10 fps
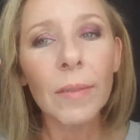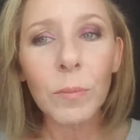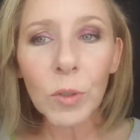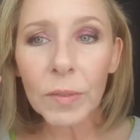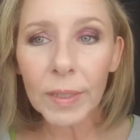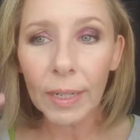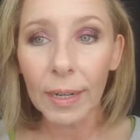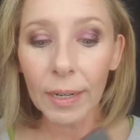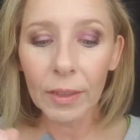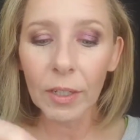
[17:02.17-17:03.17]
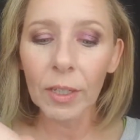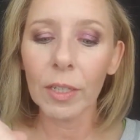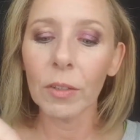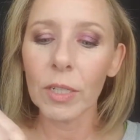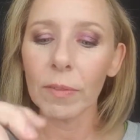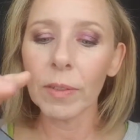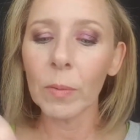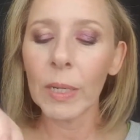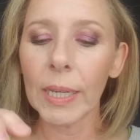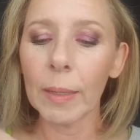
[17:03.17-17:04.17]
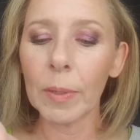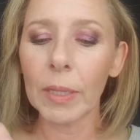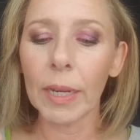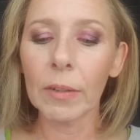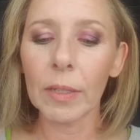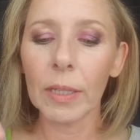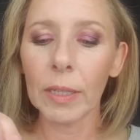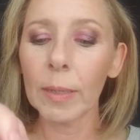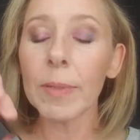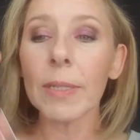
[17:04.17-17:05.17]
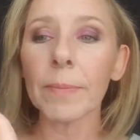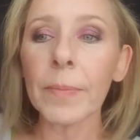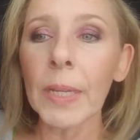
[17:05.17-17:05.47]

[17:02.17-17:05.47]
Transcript: more of an eye look, you definitely to keep it lighter on the lips.